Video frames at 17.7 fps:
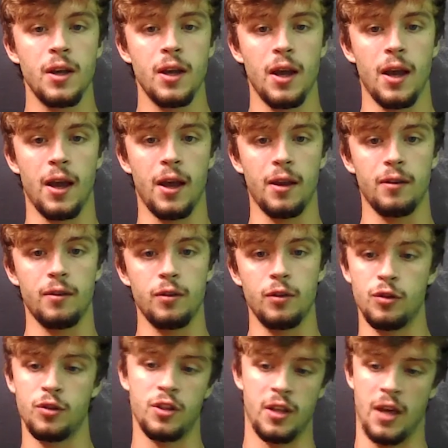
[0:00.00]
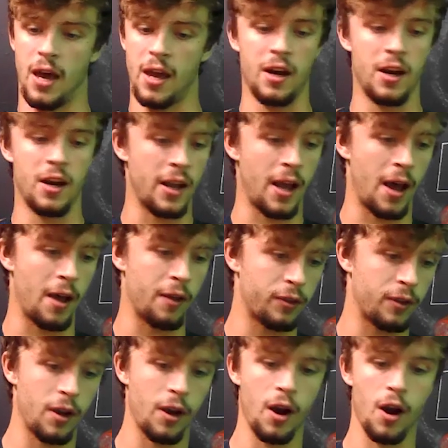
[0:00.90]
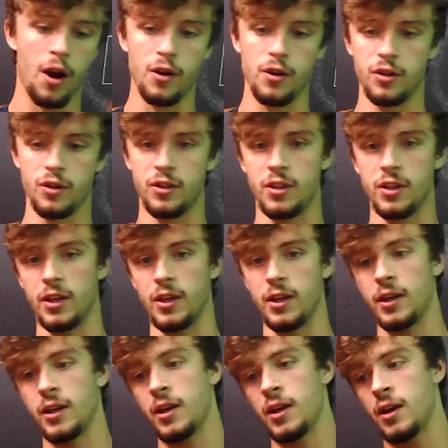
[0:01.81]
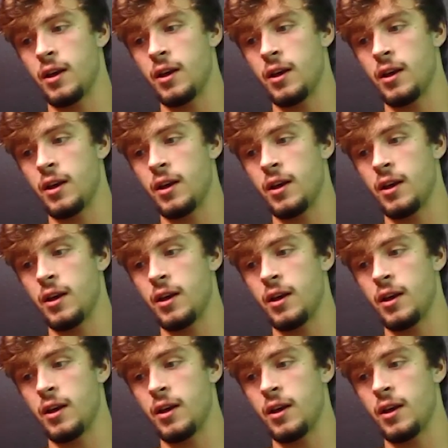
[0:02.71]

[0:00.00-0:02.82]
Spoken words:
And you see editing out there, you see,